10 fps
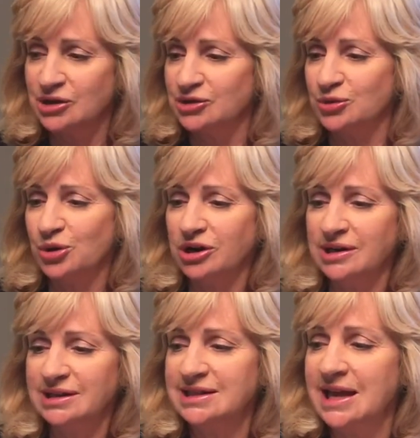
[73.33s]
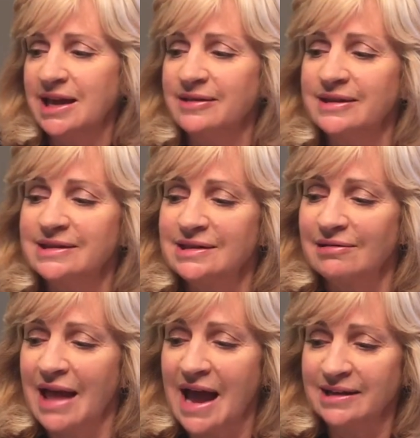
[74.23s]
So we're going to take this
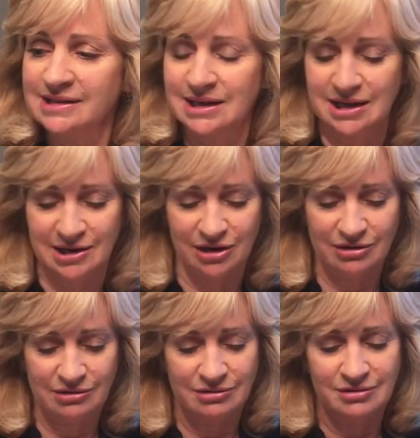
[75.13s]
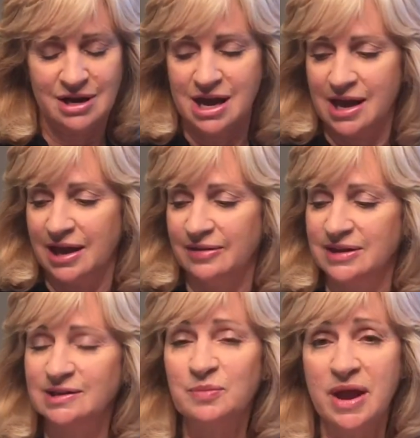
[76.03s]
glass here and
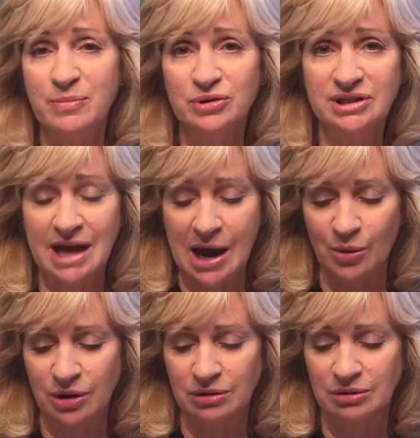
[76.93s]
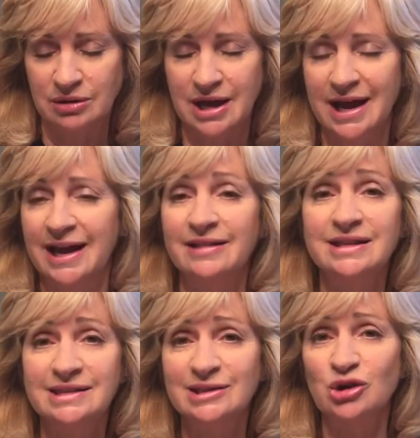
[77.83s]
this paper towel, and
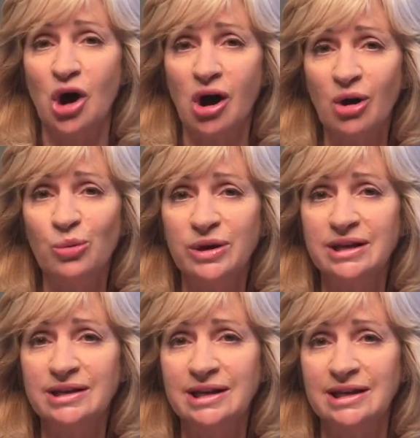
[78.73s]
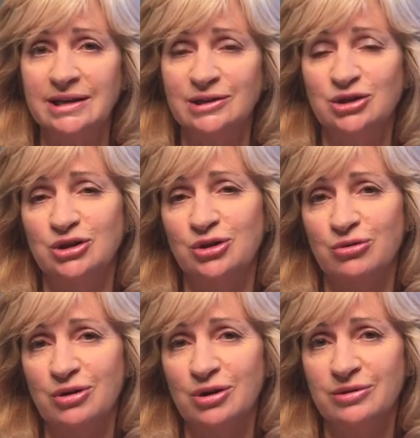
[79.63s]
this is all we need to
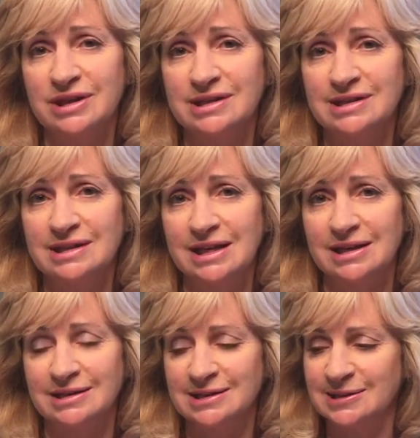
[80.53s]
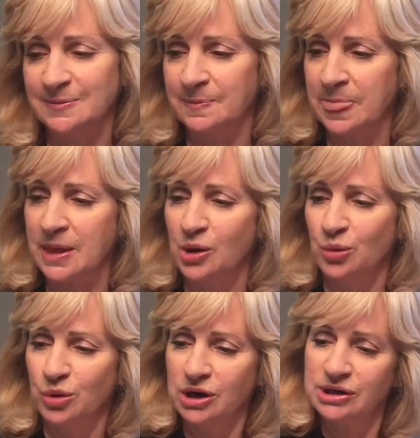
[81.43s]
grow these seeds.
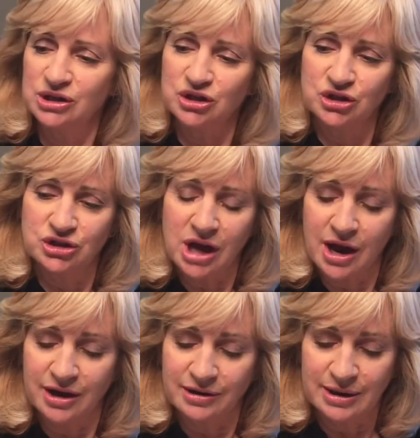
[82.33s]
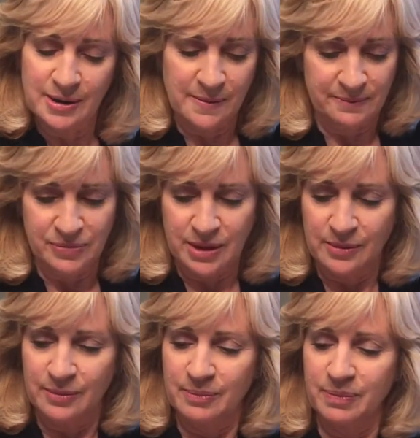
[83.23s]
We're going to start
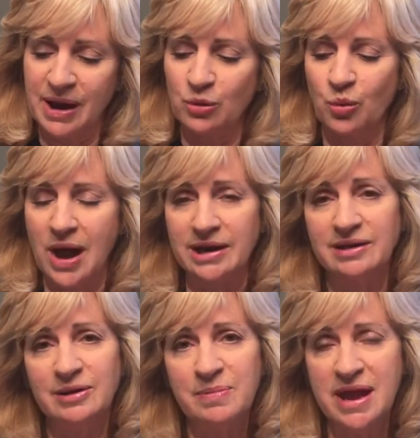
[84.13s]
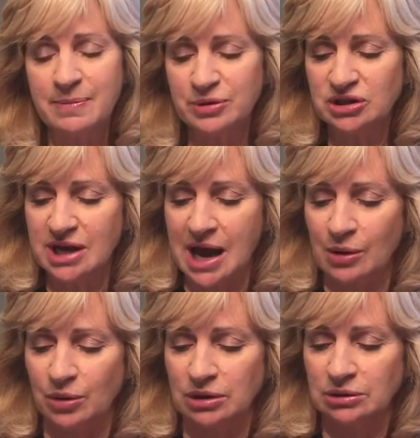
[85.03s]
by wetting the paper
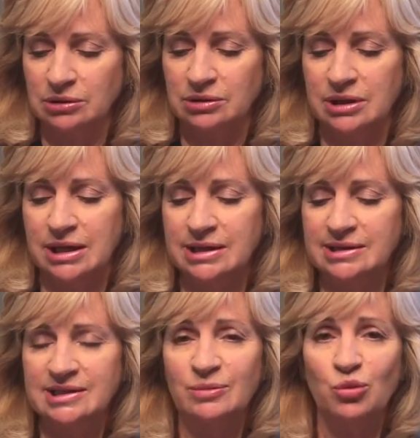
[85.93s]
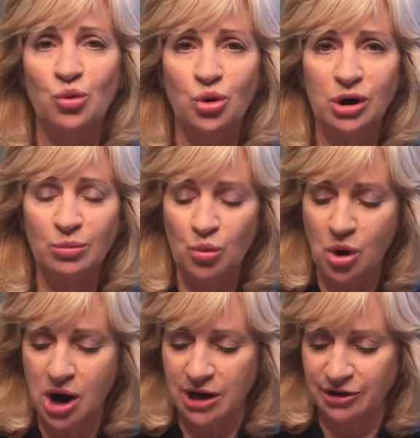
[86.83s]
towel in some warm
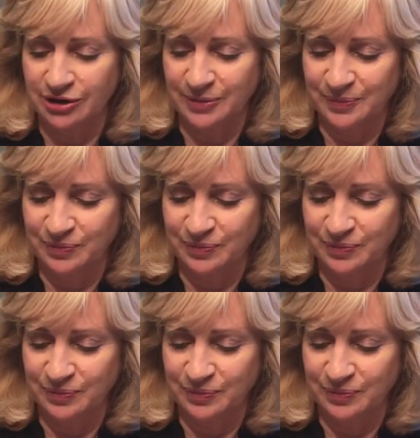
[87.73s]
water.